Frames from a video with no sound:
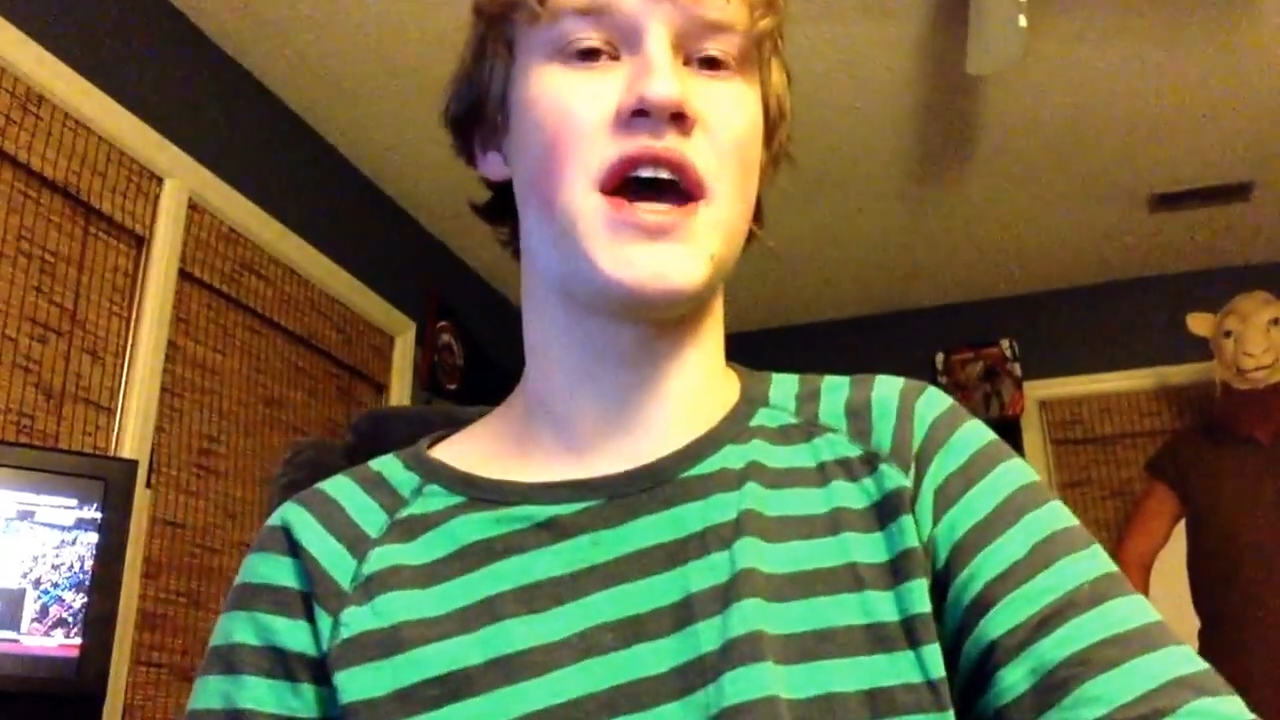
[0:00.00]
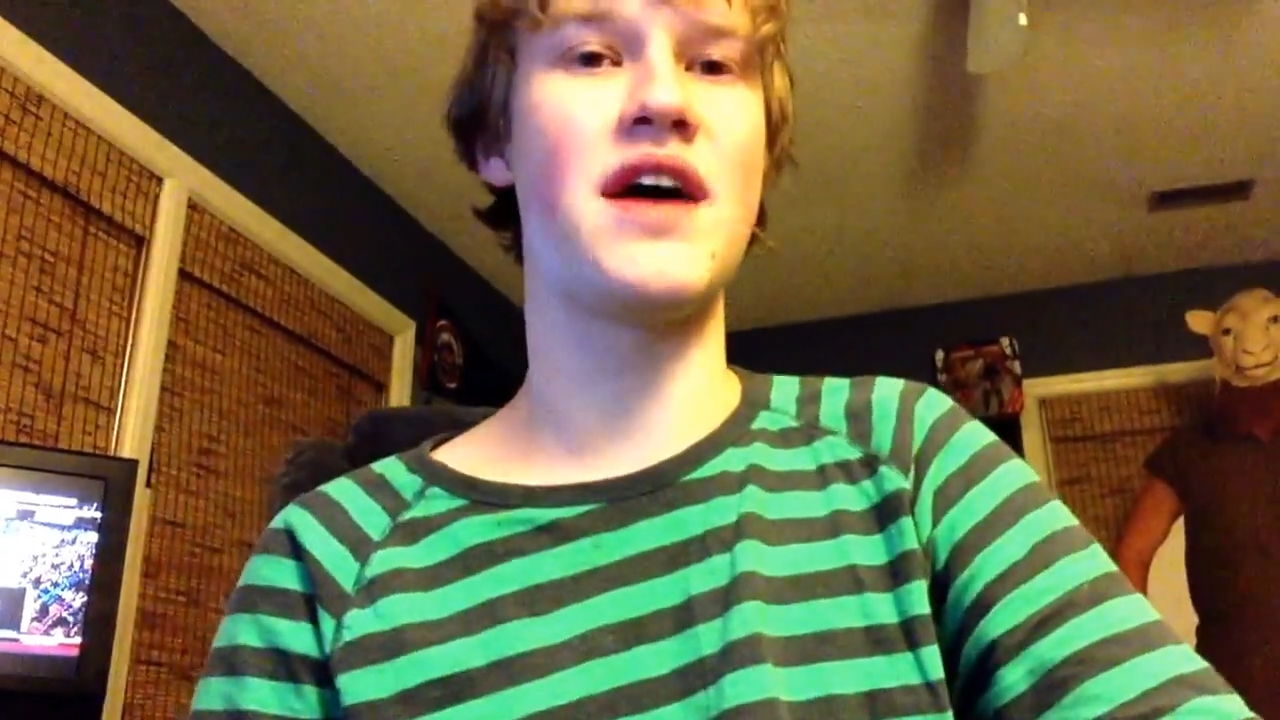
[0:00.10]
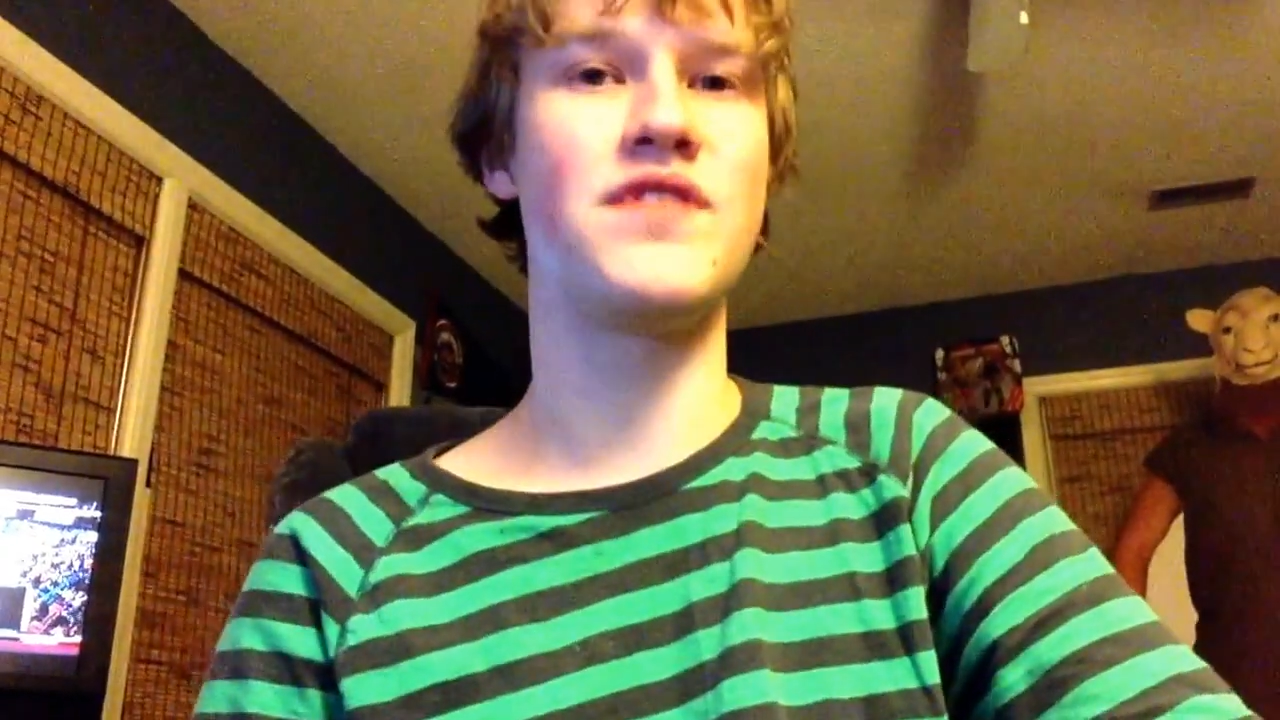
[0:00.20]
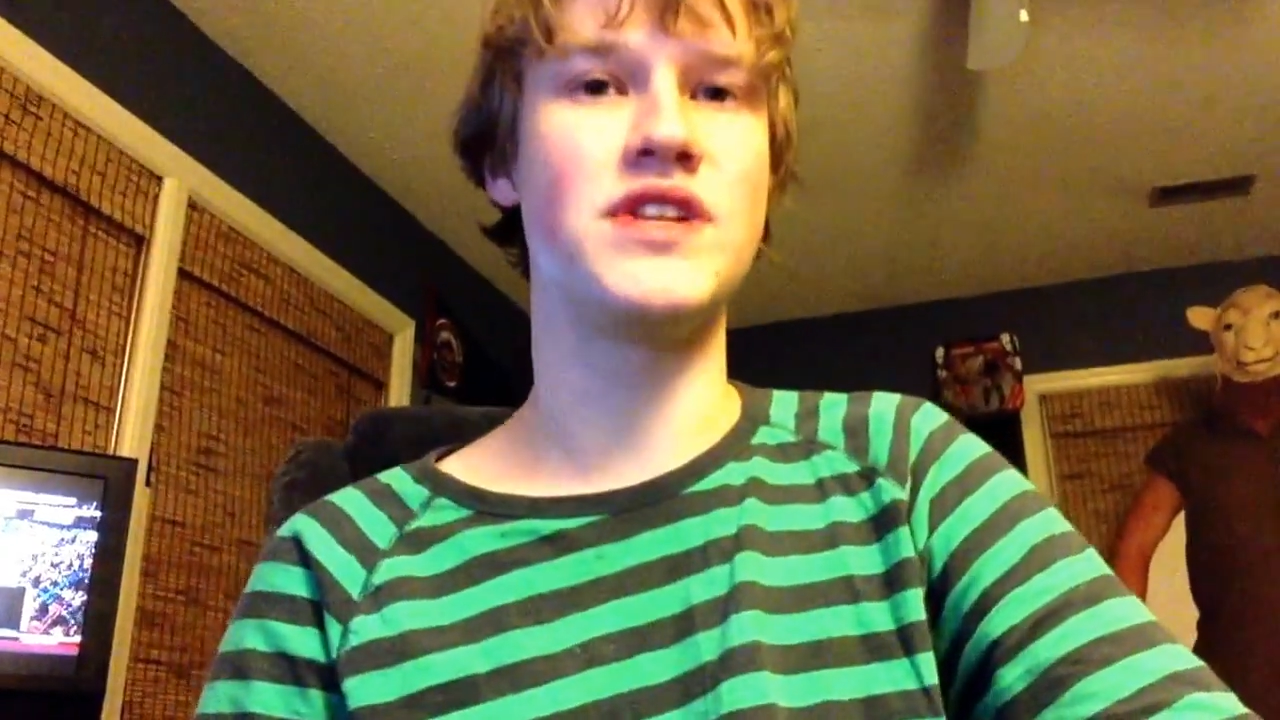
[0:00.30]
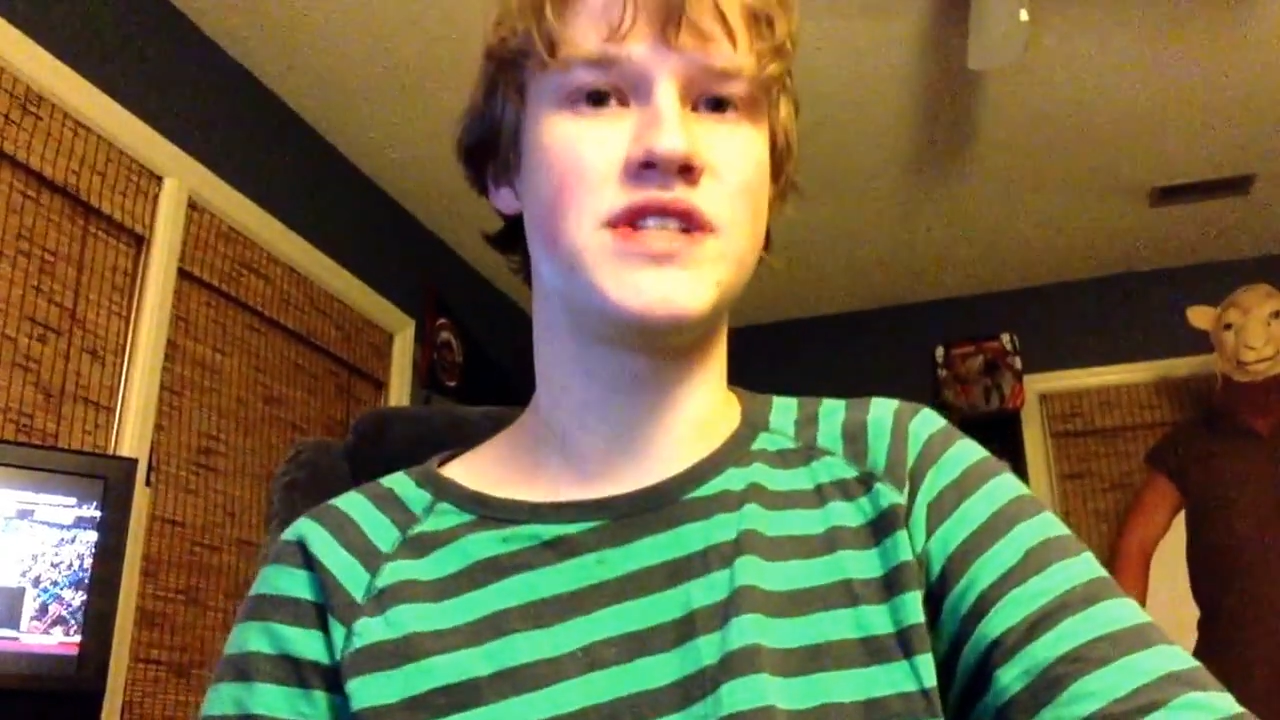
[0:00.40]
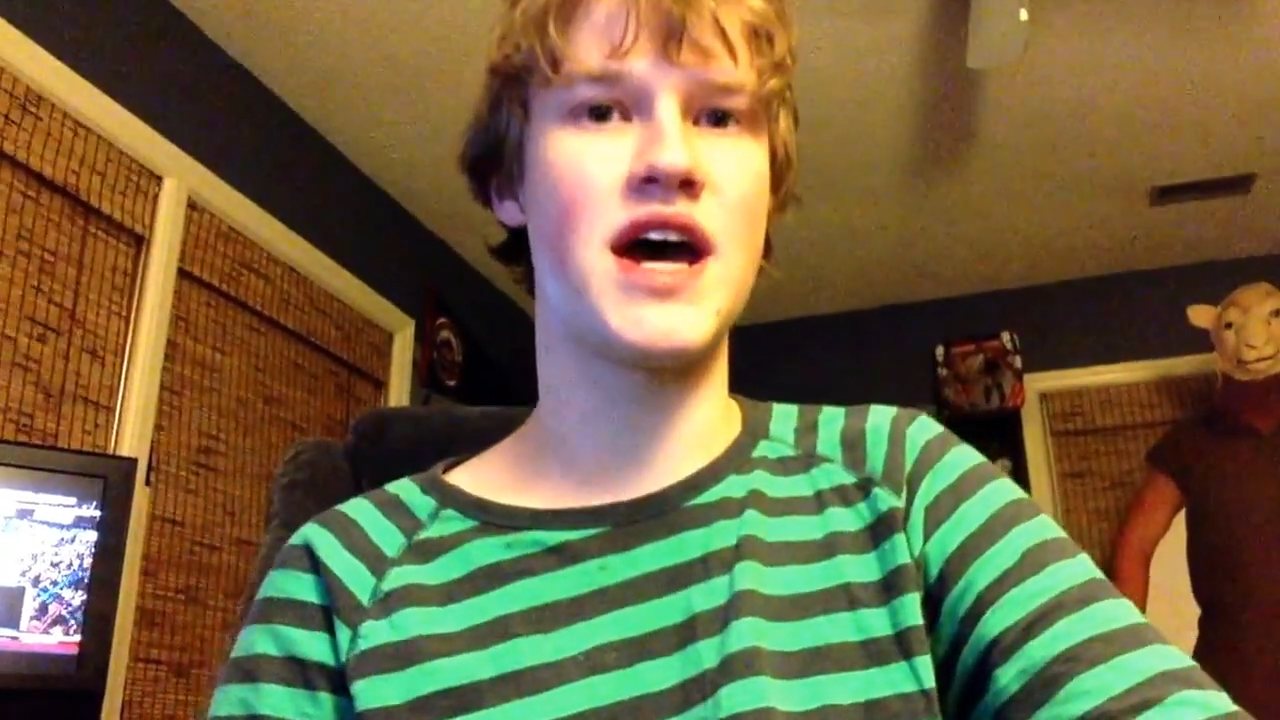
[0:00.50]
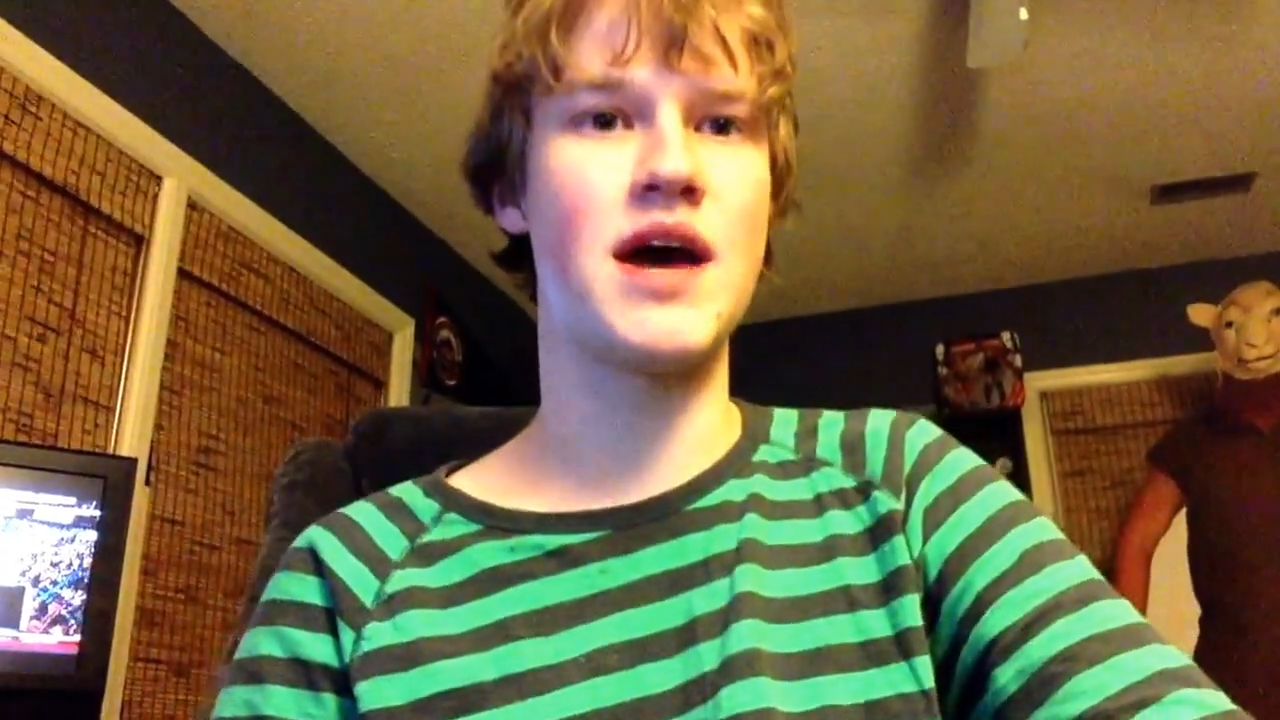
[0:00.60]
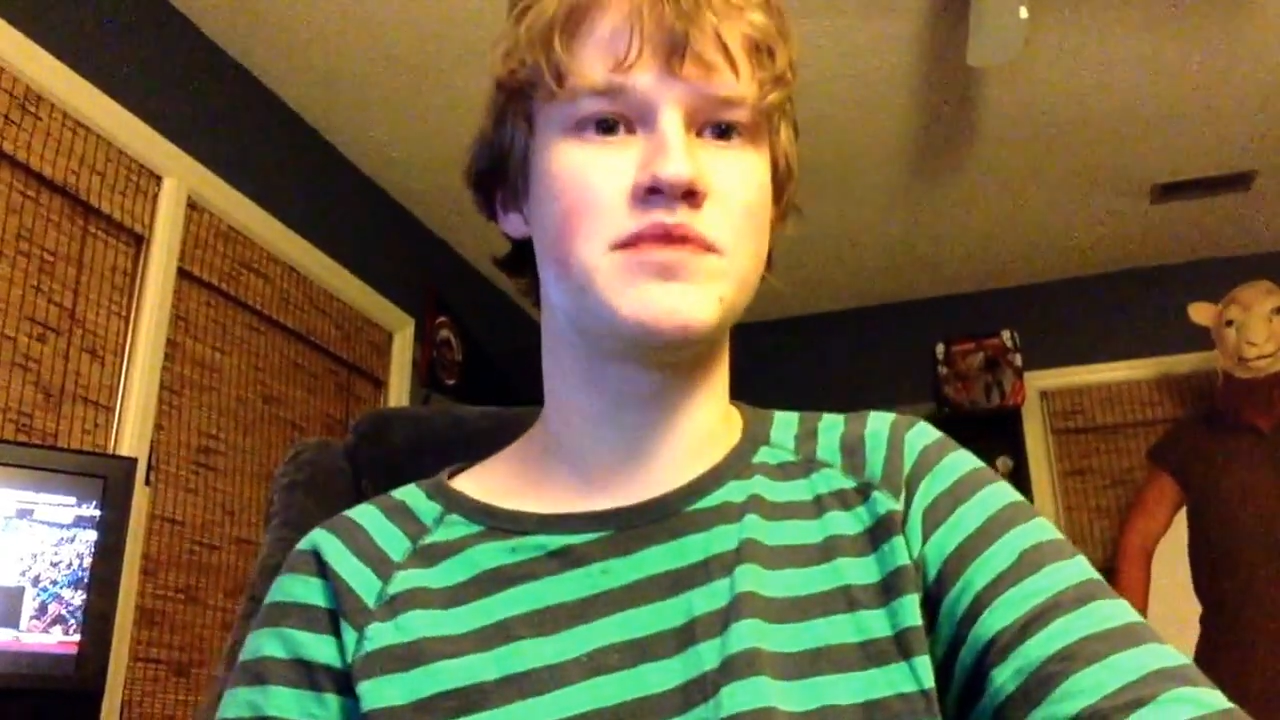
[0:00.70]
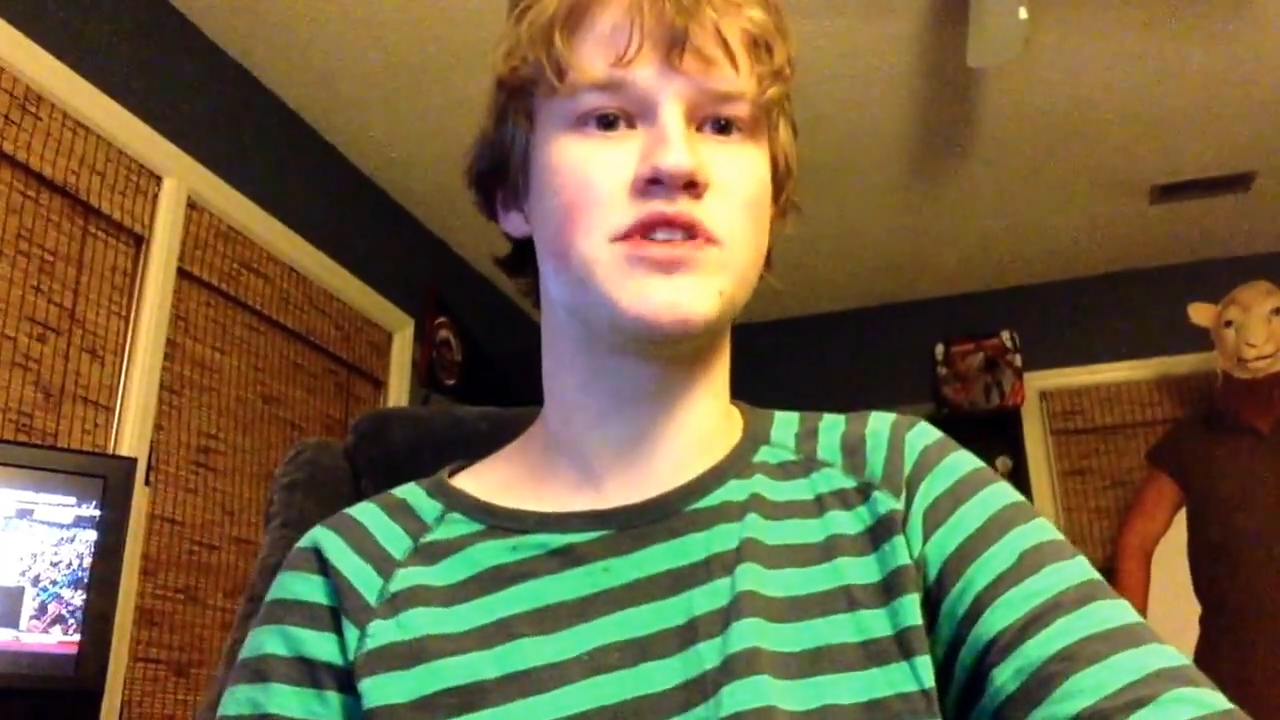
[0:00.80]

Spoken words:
have to tap.